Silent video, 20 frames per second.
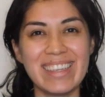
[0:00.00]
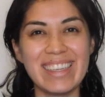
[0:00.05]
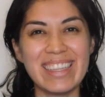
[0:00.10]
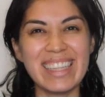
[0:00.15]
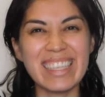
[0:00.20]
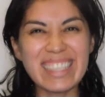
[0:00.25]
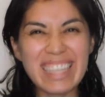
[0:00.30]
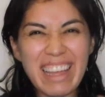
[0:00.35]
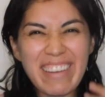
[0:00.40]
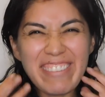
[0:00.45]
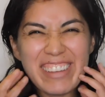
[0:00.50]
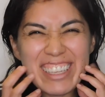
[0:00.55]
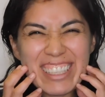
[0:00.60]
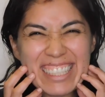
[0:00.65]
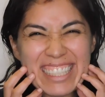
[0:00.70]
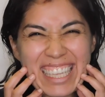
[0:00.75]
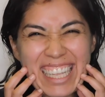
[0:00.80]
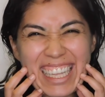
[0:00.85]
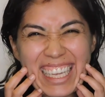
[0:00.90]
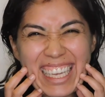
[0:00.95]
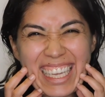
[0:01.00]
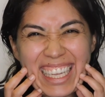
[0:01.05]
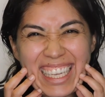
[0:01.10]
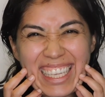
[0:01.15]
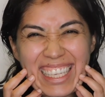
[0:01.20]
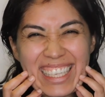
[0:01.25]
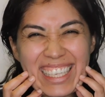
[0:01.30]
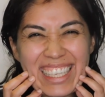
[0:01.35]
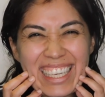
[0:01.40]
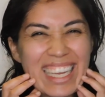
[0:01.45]
Does that feel silly?
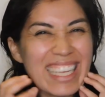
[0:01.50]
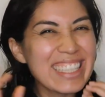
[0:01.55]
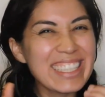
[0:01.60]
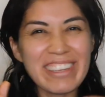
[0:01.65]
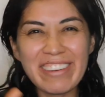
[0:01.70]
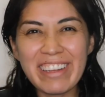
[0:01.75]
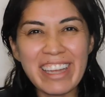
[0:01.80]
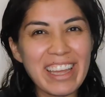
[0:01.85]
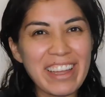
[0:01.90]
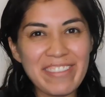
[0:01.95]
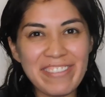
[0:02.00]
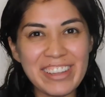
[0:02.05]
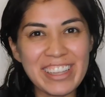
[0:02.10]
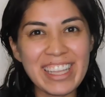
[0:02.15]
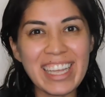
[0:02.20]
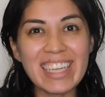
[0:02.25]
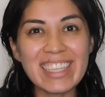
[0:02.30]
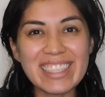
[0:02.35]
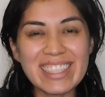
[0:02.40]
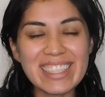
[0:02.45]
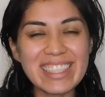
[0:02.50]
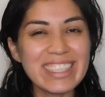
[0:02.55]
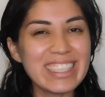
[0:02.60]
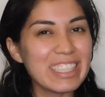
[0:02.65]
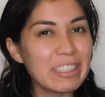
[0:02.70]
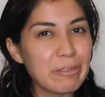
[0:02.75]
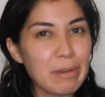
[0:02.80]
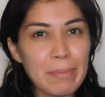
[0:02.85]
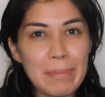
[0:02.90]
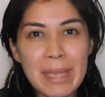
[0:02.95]
It's okay if it does.
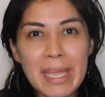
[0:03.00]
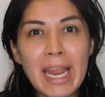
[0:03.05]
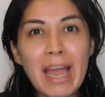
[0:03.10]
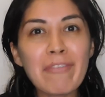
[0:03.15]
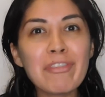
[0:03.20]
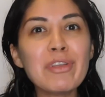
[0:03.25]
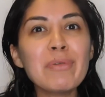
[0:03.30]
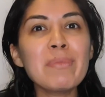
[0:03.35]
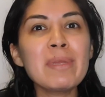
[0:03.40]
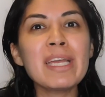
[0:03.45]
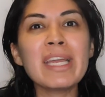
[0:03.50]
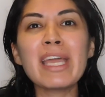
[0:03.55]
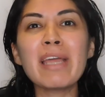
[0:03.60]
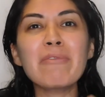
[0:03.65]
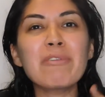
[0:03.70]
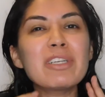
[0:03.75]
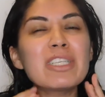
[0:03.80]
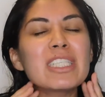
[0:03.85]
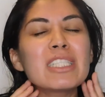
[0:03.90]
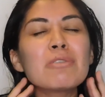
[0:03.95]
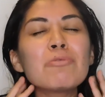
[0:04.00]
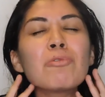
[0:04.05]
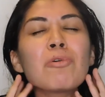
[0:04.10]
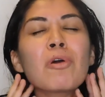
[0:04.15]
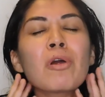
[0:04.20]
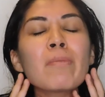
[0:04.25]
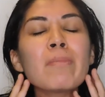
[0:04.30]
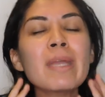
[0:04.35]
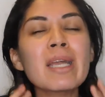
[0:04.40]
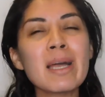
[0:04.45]
Just repeat after me again. We're just
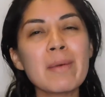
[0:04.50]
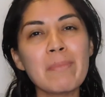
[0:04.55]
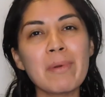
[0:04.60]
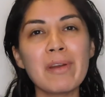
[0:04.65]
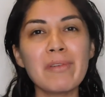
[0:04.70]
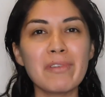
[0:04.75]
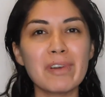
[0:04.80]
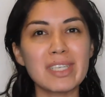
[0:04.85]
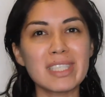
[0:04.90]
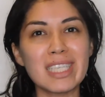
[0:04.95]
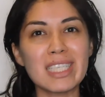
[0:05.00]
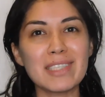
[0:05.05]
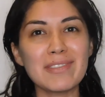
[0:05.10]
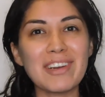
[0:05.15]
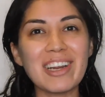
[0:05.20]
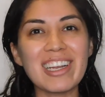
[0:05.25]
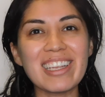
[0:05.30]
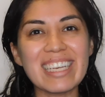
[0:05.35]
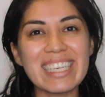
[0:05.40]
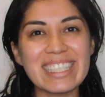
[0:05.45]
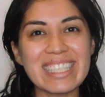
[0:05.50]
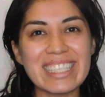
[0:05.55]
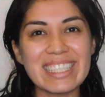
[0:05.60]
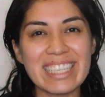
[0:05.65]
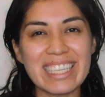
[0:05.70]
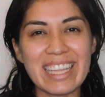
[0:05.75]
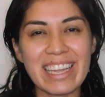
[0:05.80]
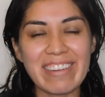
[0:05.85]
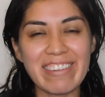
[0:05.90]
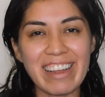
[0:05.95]
warming up our voices for our lesson
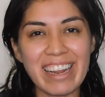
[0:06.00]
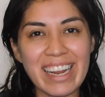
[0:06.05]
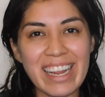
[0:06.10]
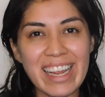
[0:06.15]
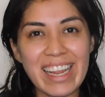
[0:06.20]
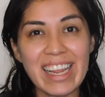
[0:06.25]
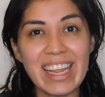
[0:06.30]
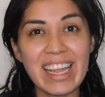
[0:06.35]
today. Ready?